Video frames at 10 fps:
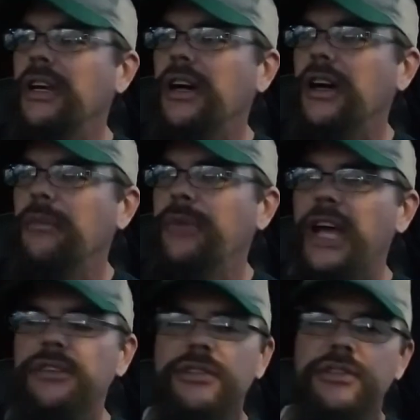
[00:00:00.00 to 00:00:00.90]
Um,
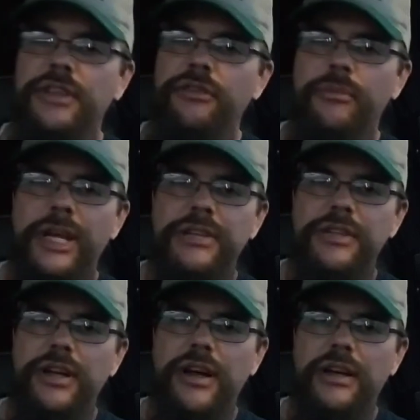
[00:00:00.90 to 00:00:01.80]
pass this
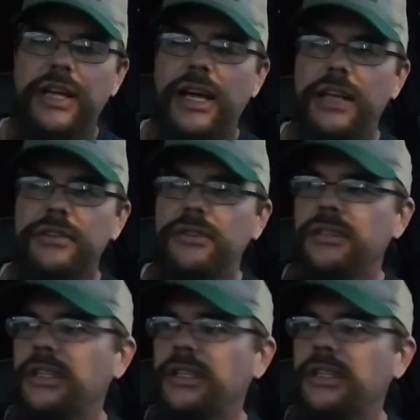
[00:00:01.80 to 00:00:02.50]
information on, guys.